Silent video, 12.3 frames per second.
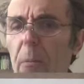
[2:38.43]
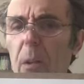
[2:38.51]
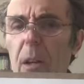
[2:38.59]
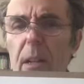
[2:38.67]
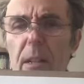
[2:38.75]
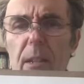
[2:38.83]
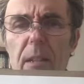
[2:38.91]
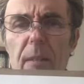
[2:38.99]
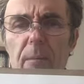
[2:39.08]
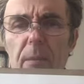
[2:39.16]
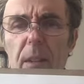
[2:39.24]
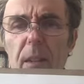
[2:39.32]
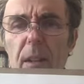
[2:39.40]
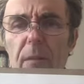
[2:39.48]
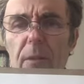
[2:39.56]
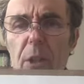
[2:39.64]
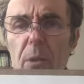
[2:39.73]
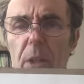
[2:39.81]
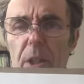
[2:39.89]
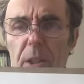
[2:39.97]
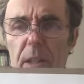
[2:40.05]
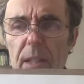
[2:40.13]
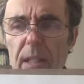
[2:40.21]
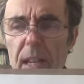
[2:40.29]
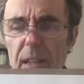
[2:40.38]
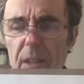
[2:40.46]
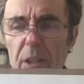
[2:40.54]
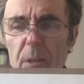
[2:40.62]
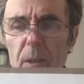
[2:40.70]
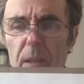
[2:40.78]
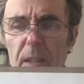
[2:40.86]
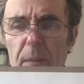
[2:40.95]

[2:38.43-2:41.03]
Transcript: was of Jewish descent. She wasn't a